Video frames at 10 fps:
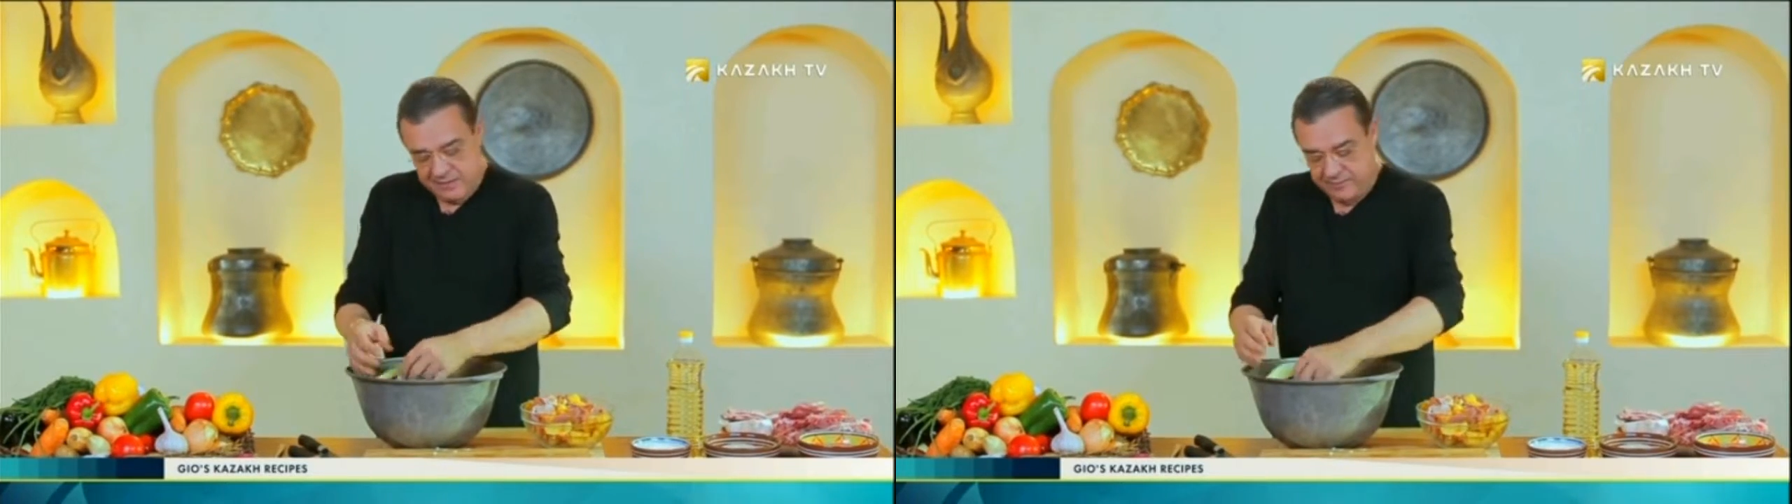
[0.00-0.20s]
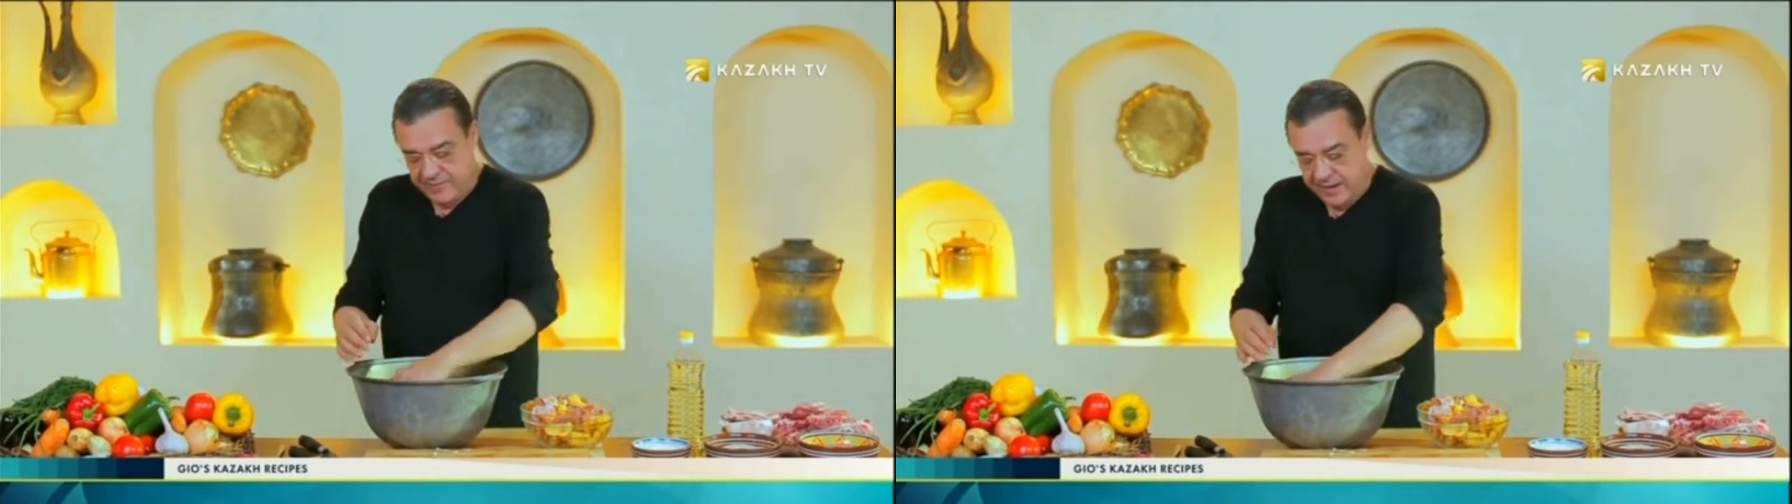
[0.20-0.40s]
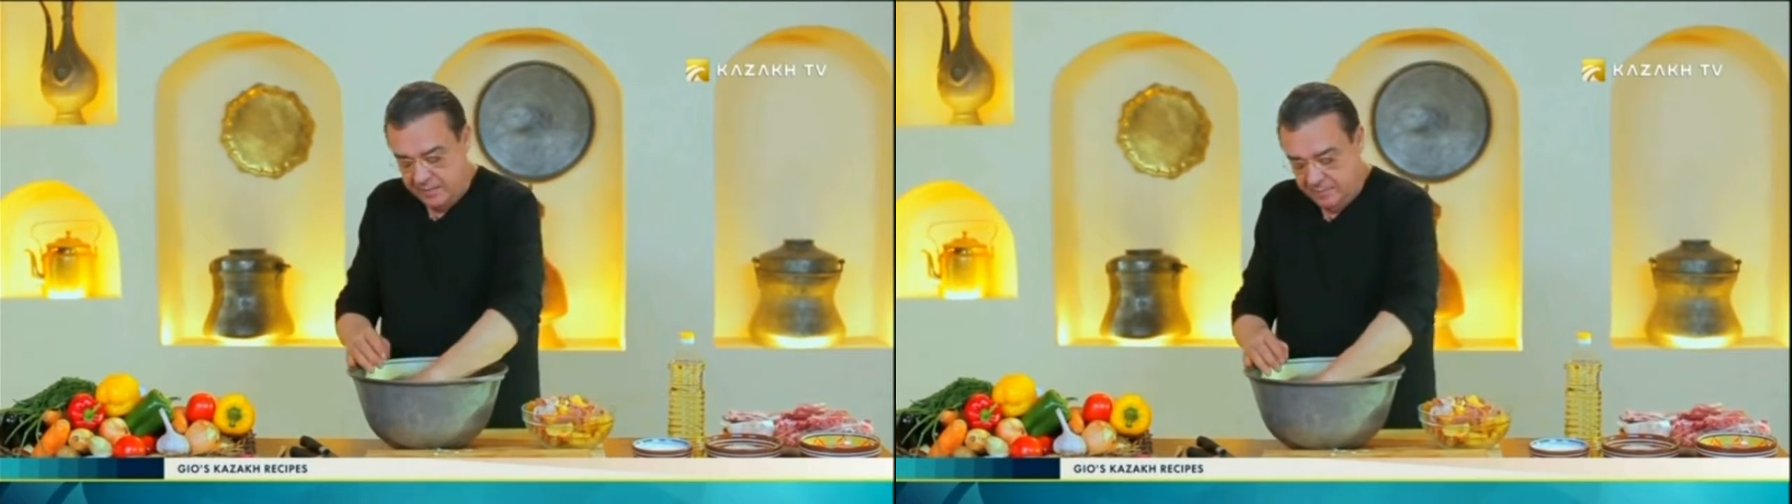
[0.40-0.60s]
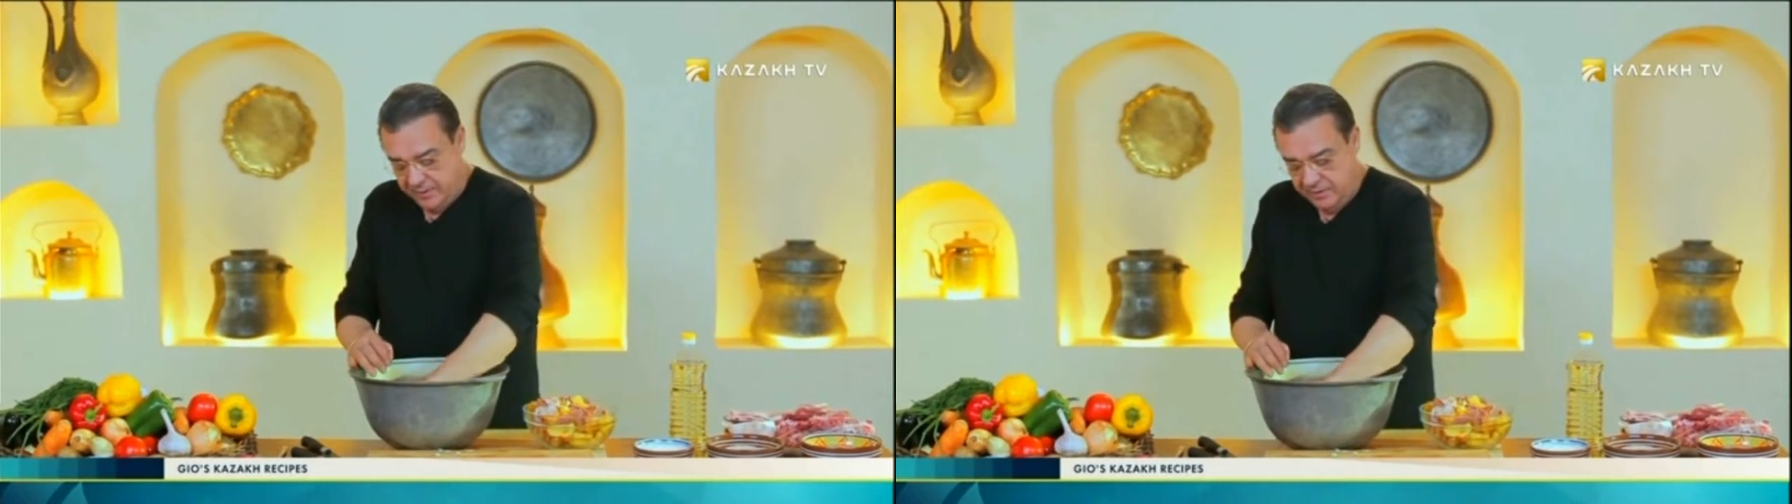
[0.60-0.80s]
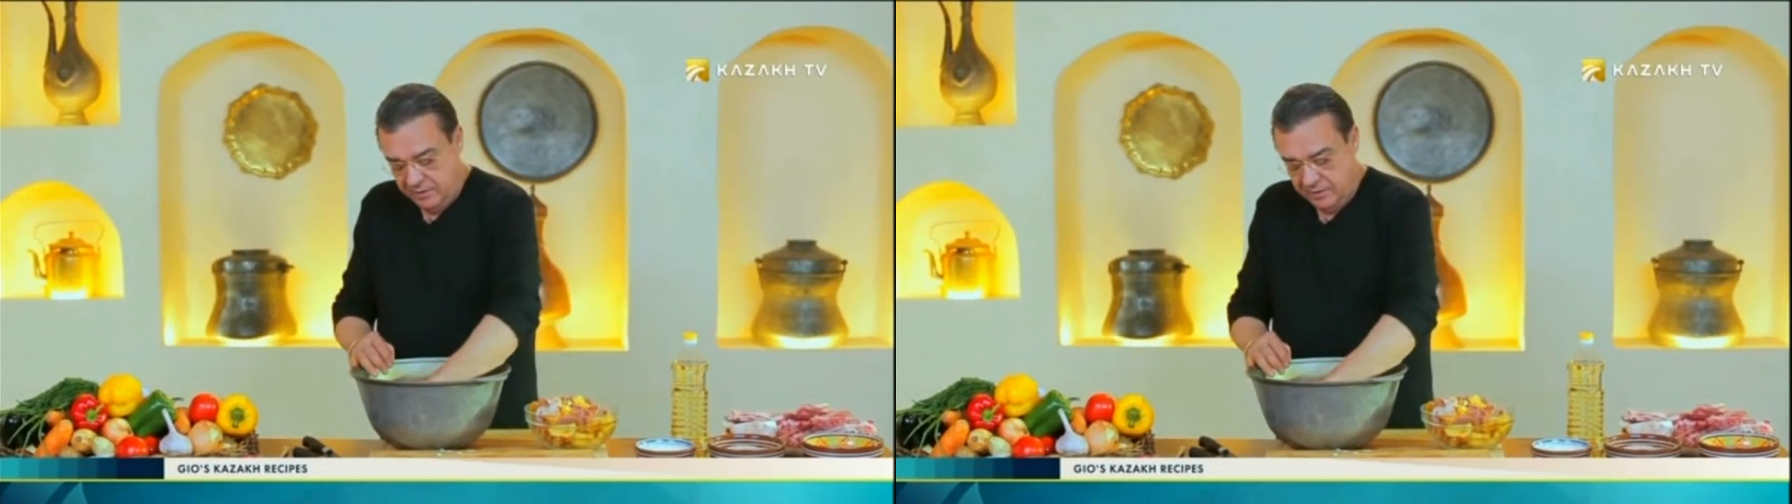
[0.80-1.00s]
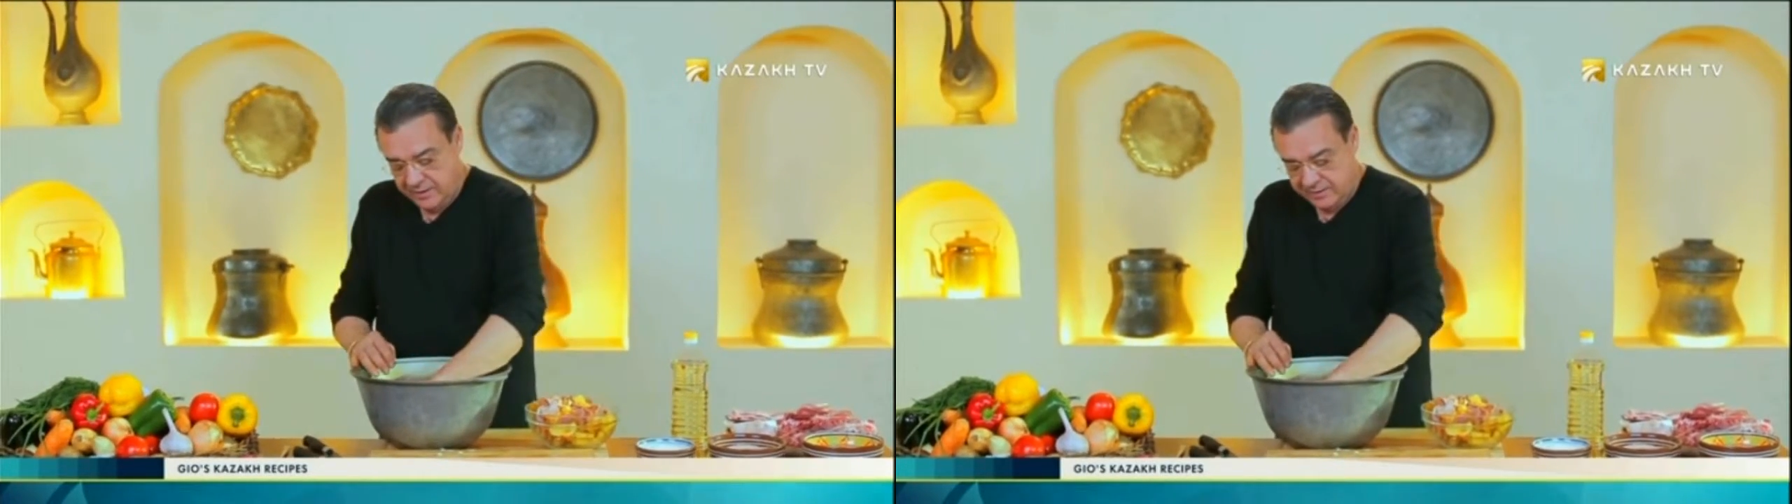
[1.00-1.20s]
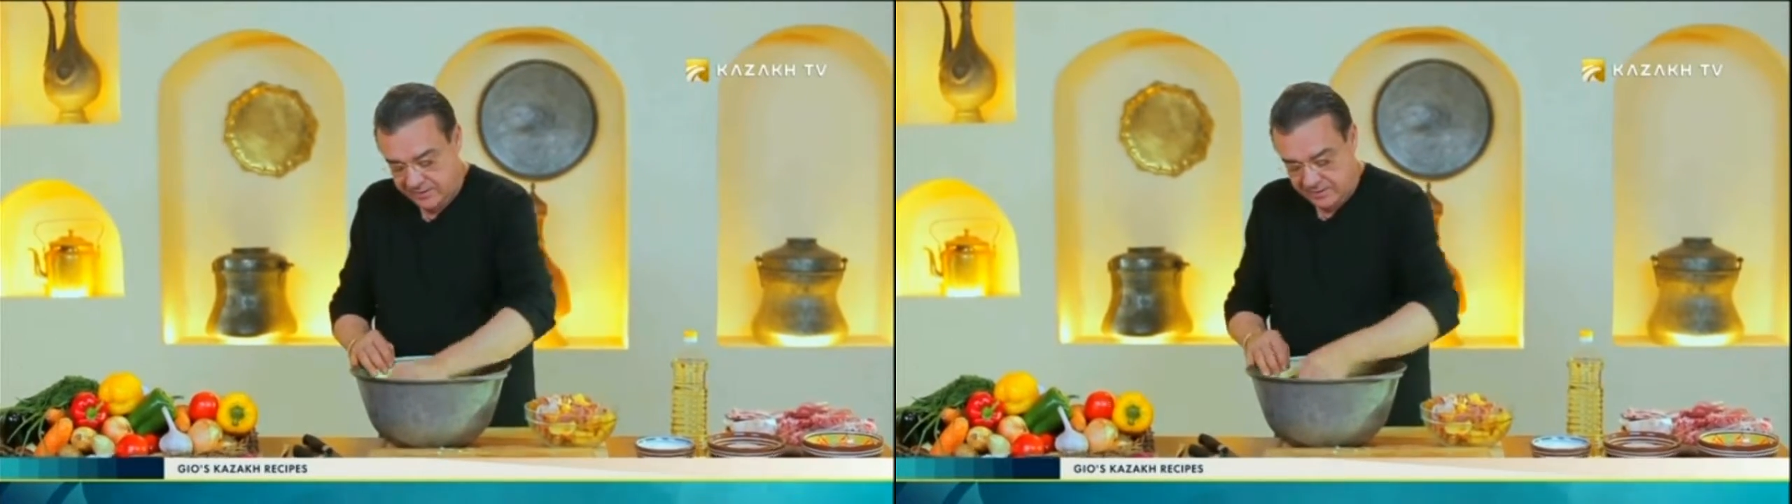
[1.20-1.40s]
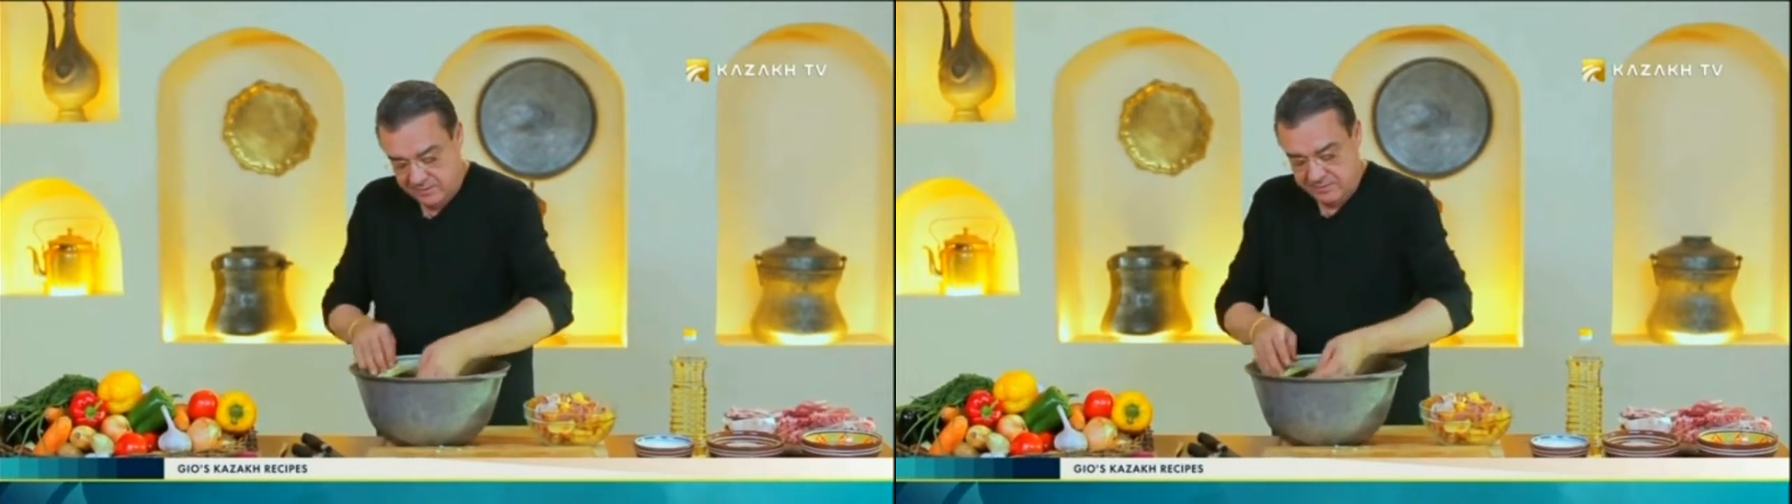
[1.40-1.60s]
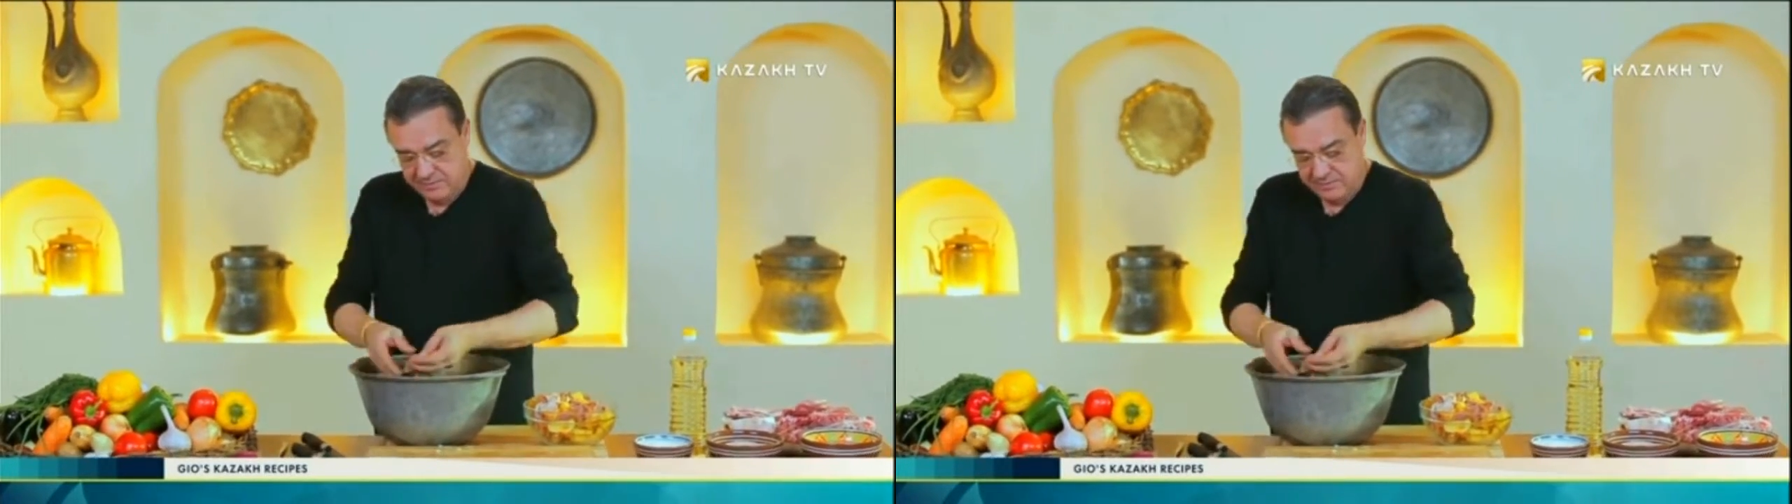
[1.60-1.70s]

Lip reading: a very particular taste